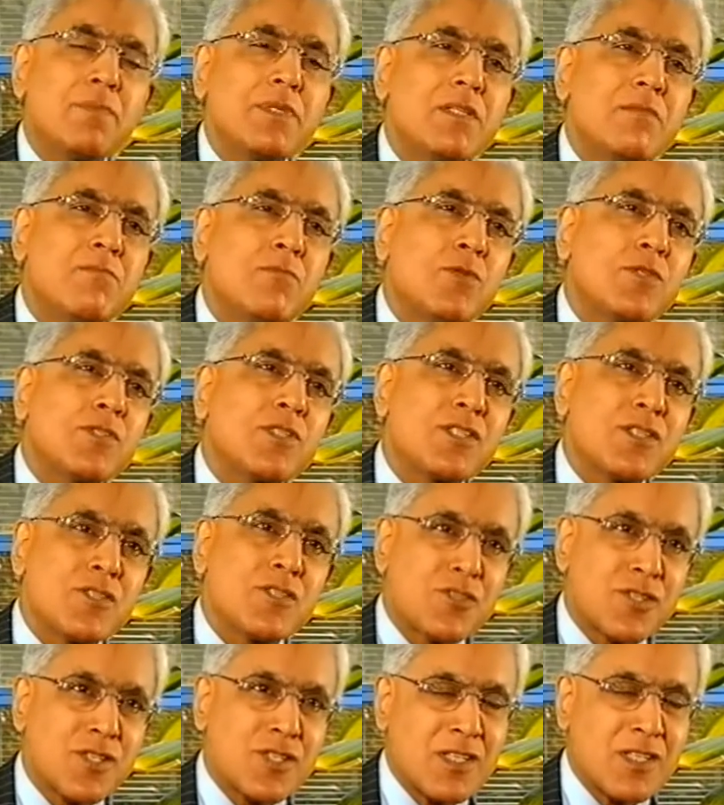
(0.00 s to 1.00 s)
Perhaps the most
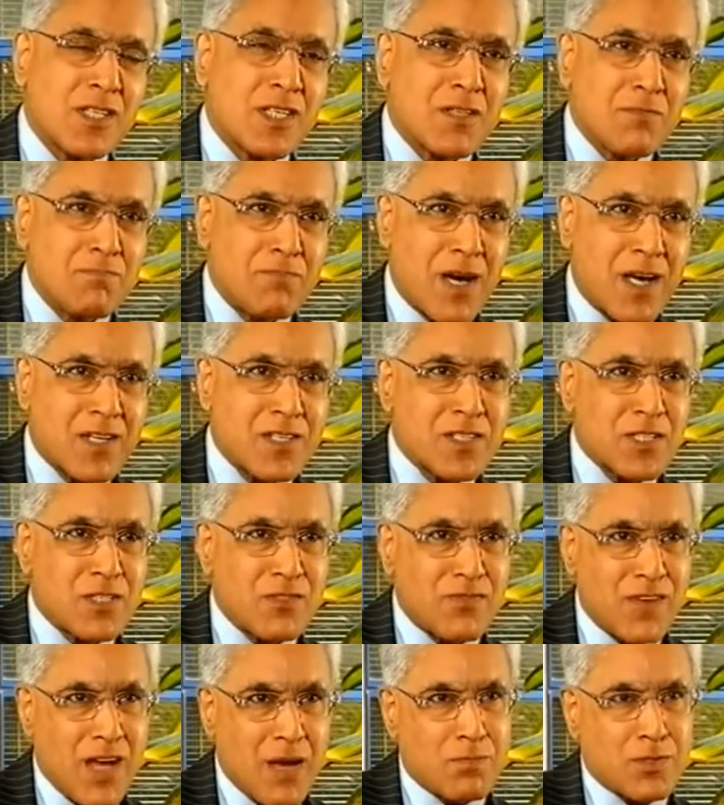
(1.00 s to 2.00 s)
interesting
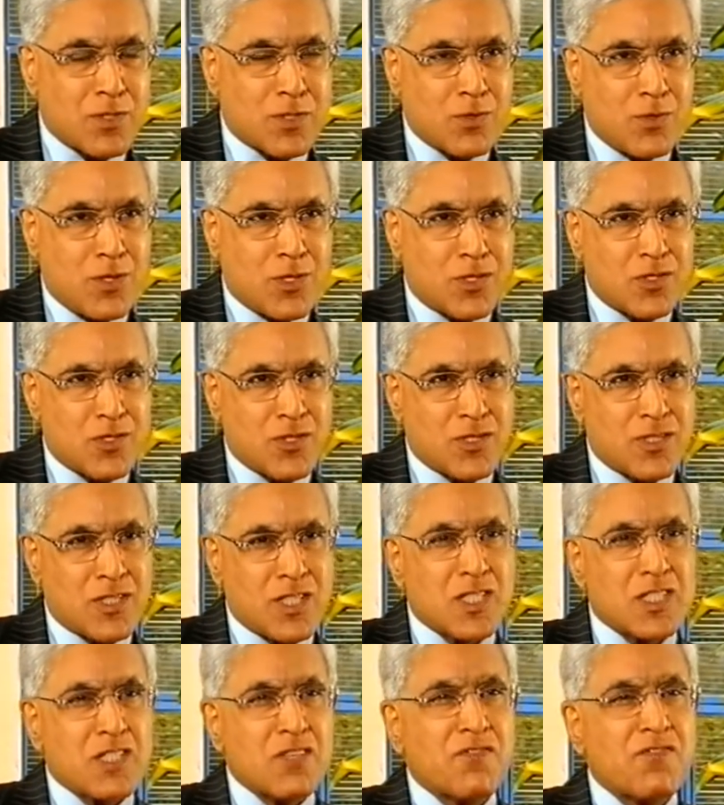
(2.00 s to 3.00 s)
comparison of apples to
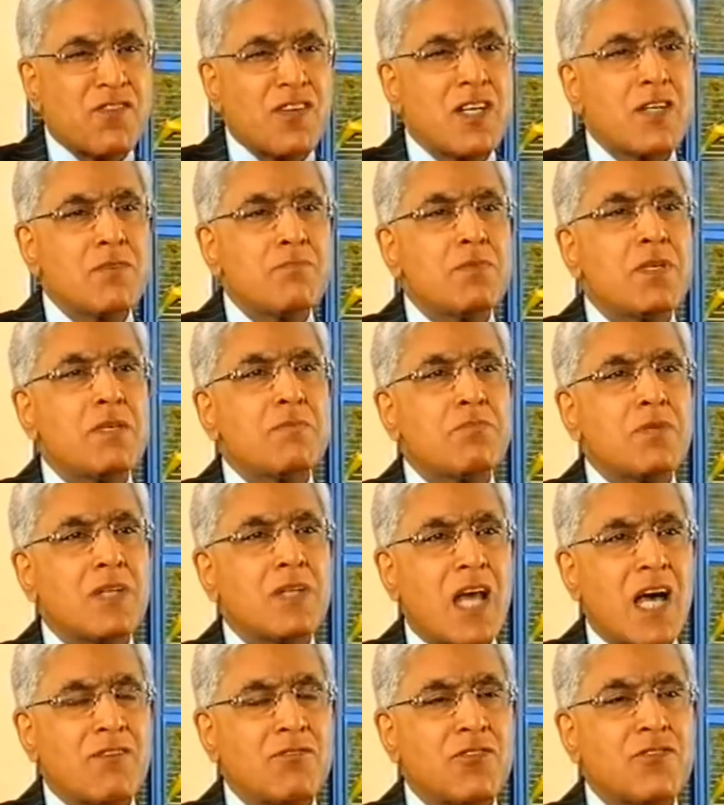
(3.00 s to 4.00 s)
oranges is the fear
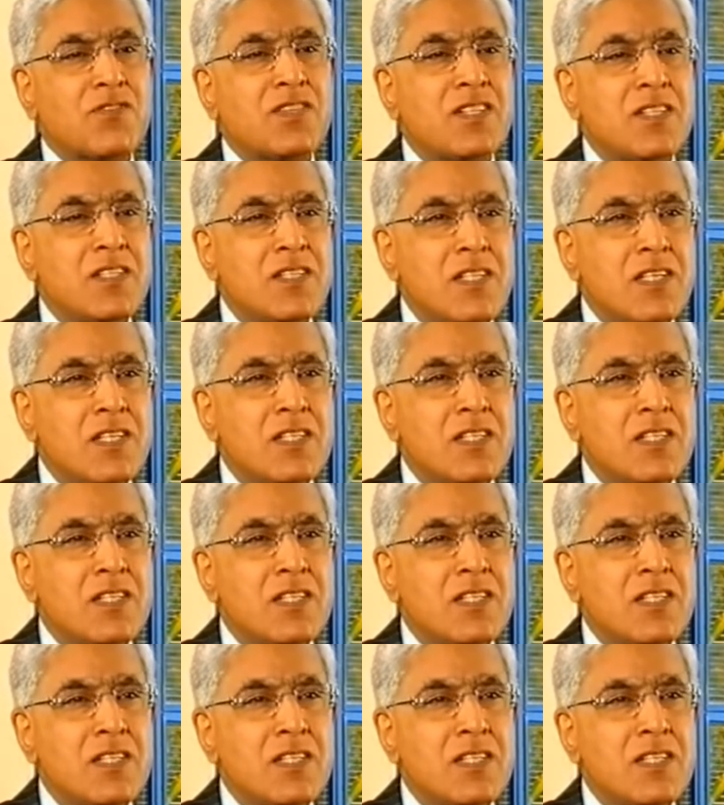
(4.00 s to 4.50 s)
people have of the